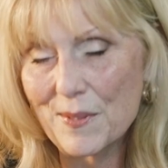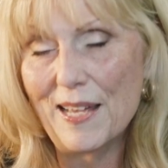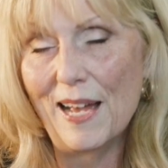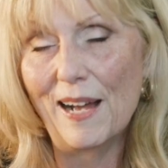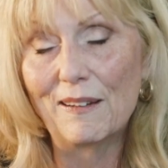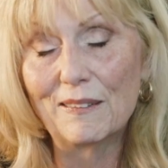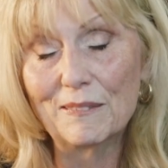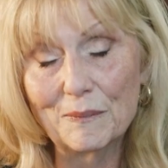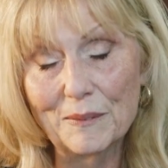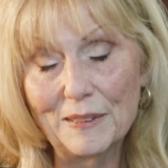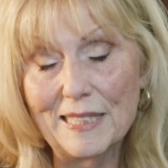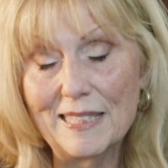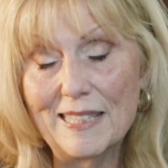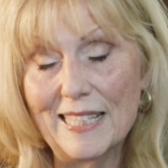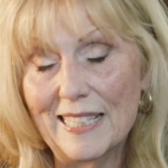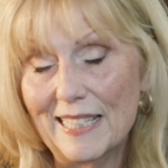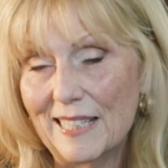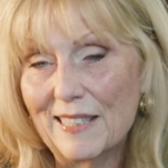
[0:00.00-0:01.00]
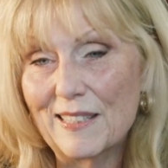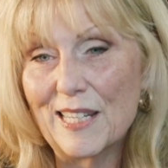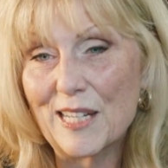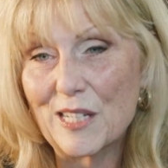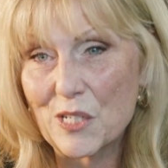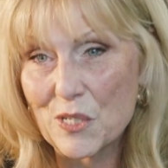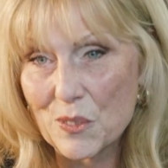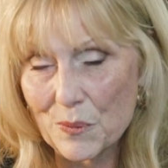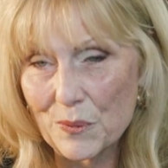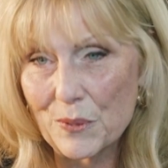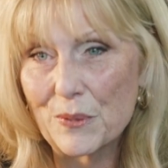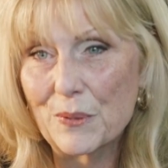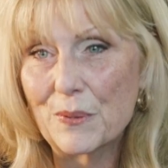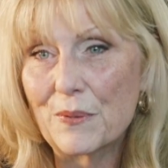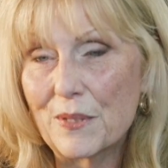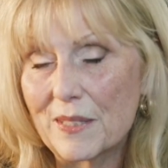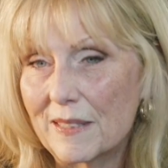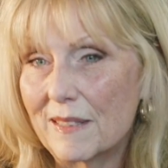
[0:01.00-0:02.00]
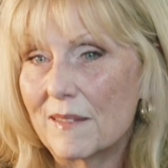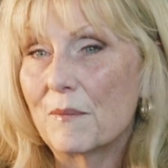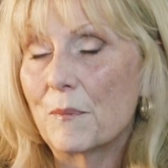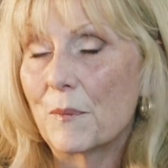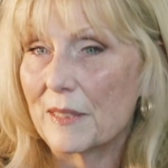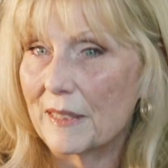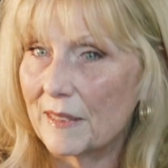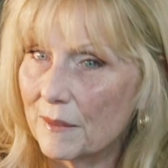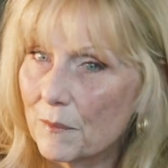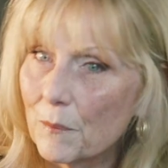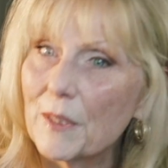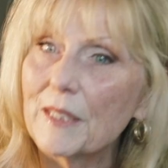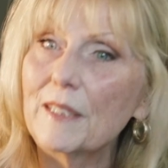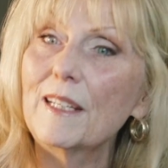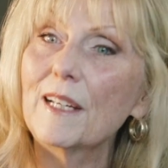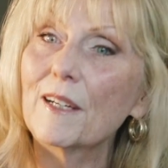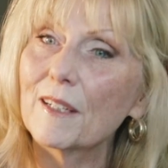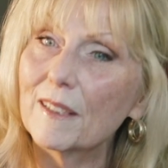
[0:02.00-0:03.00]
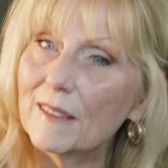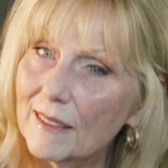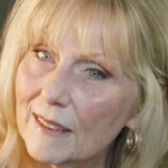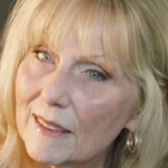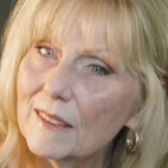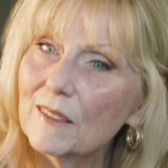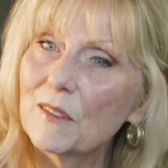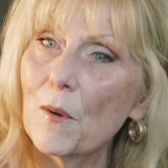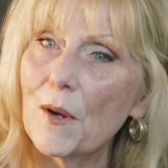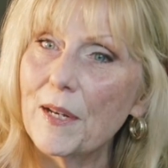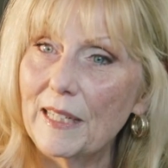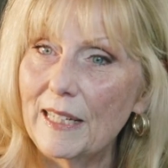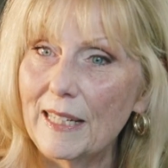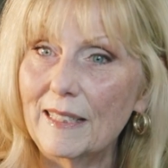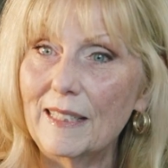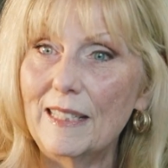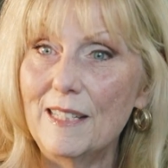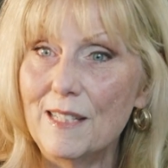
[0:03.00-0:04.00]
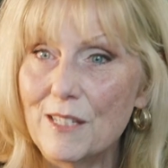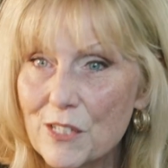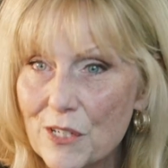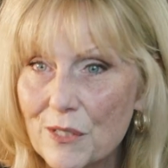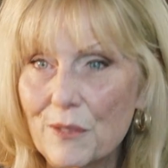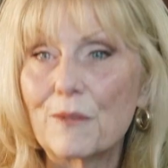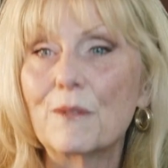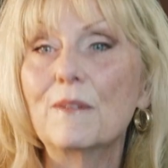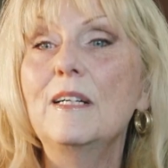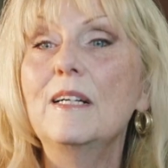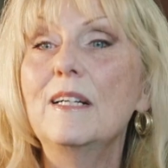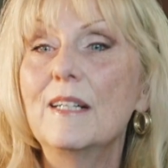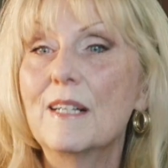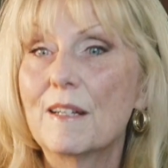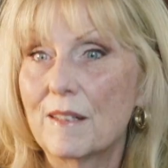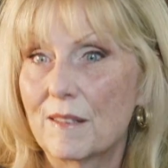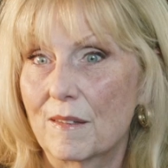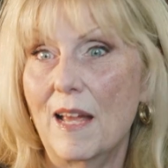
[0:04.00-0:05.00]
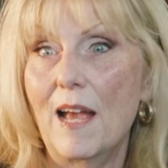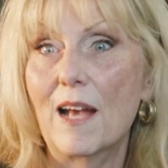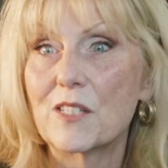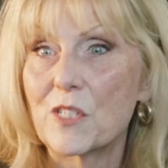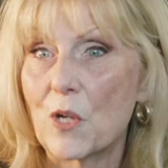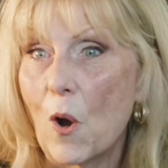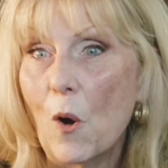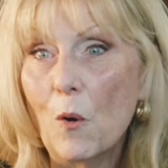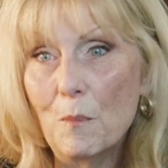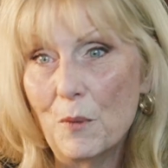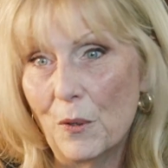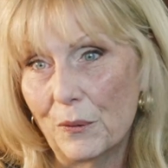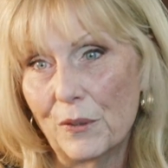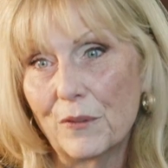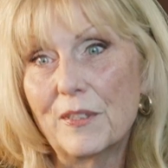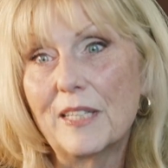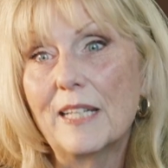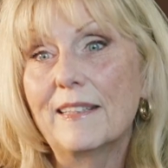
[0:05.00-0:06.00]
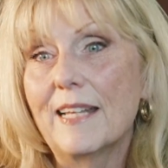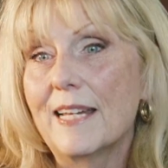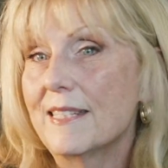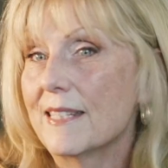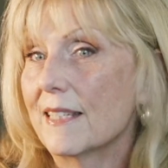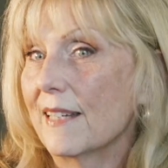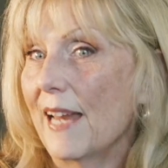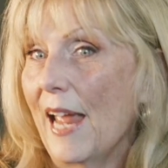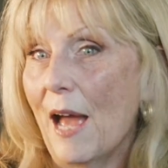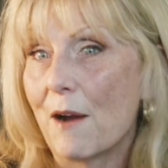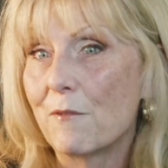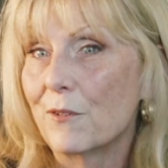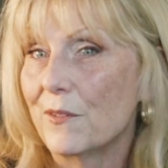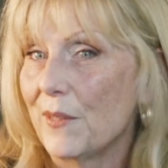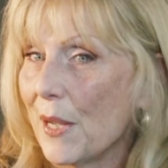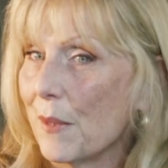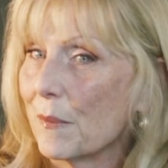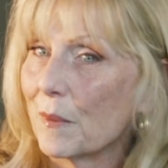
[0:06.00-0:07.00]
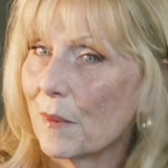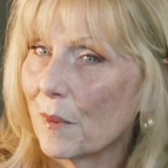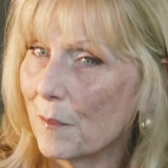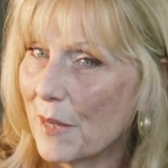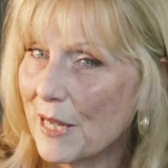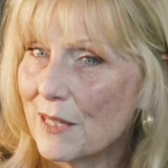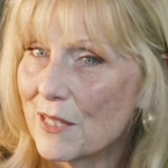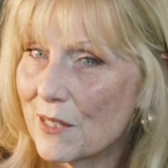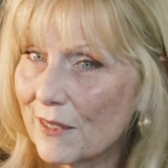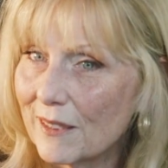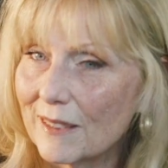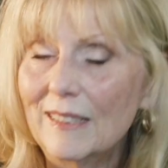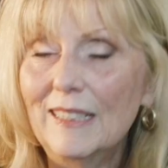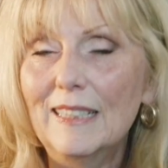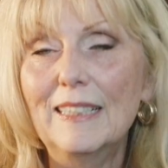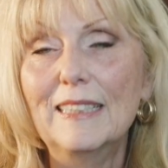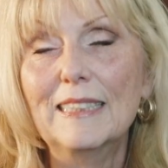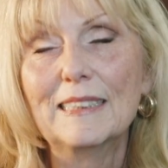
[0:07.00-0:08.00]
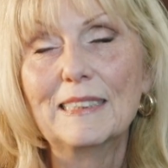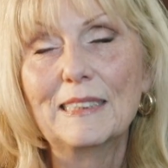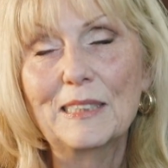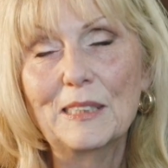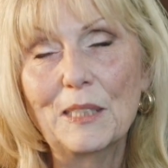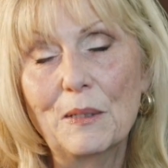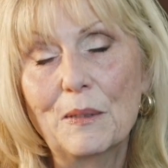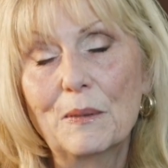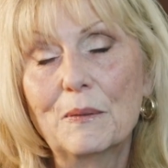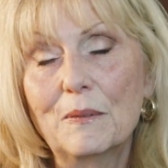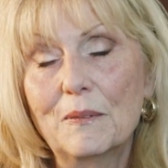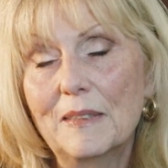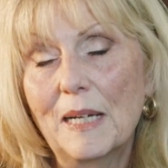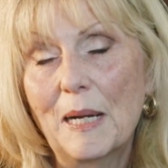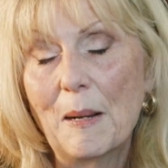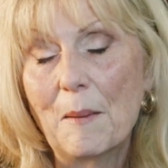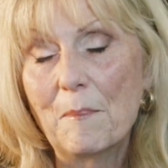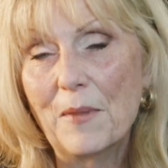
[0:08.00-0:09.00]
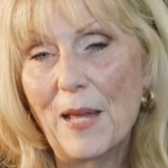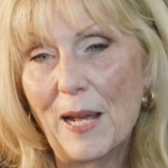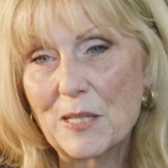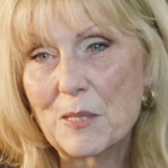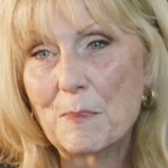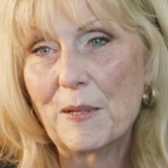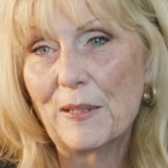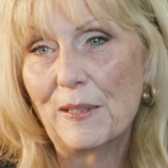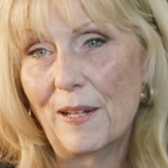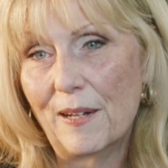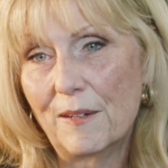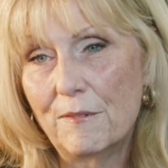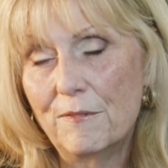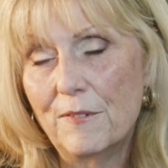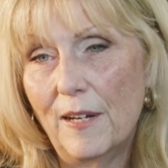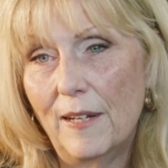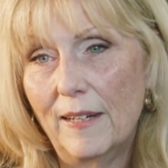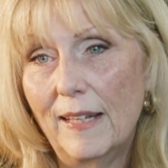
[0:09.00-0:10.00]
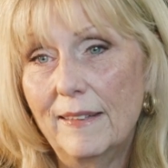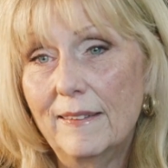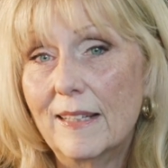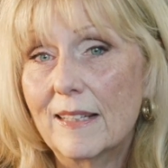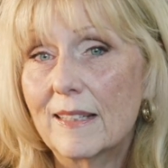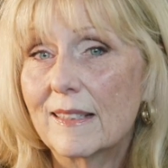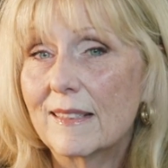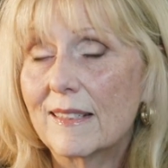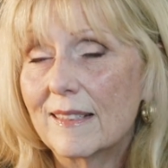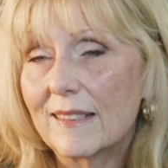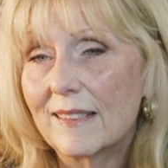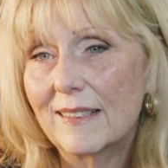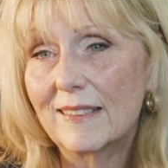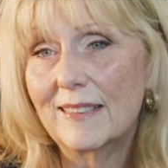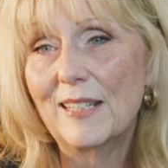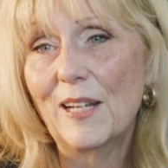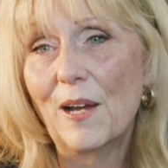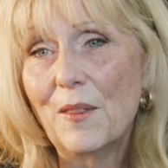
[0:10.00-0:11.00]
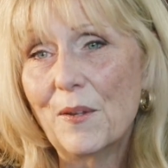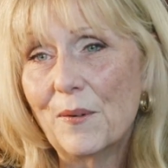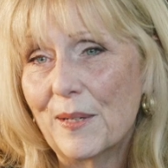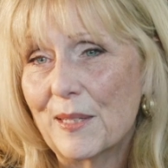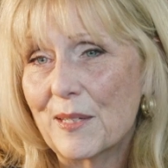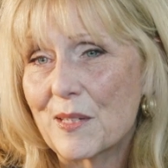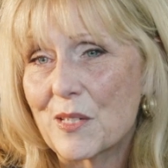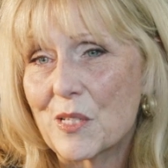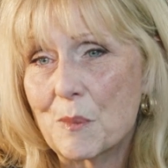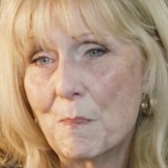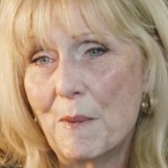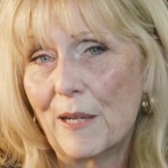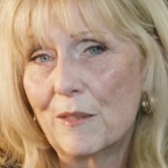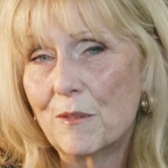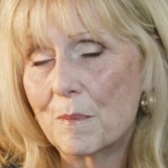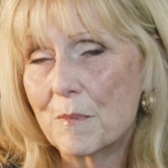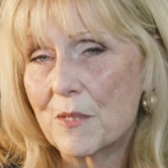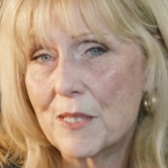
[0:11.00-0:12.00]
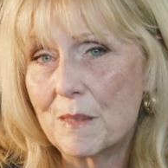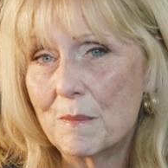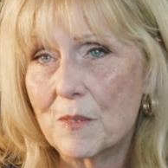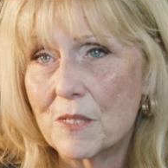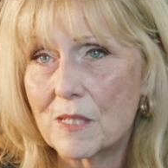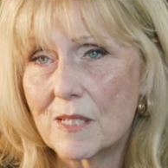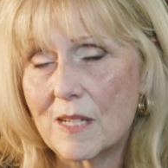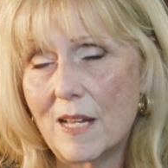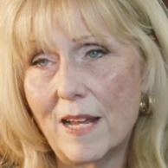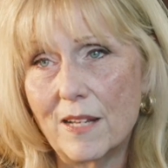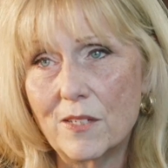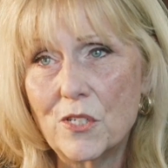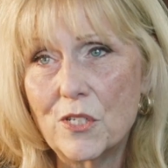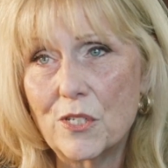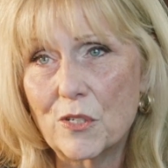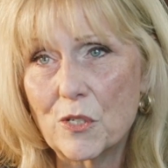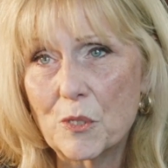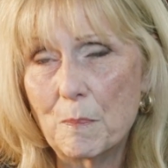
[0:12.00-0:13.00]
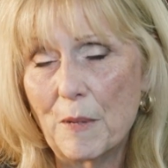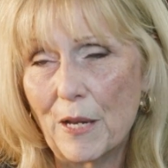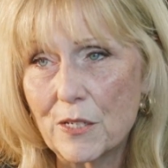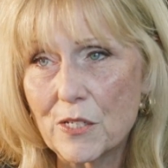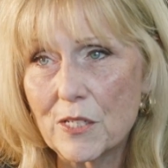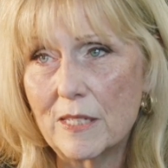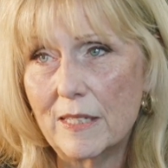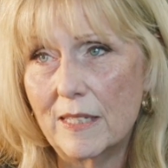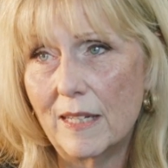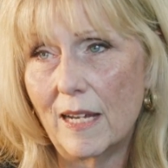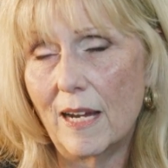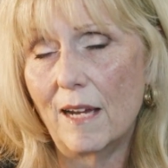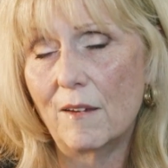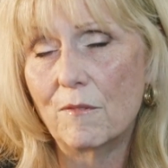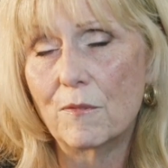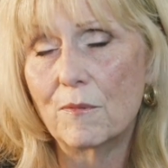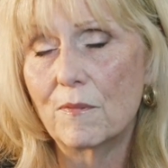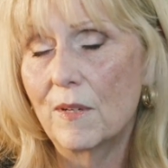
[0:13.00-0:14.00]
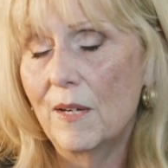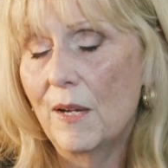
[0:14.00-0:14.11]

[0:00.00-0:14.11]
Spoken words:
without really thinking things through, what they're going to get into as a homeowner that they didn't have when they were a renter. So that's been a lot of fun. And then at the other end of the spectrum, it seems this last year especially, I've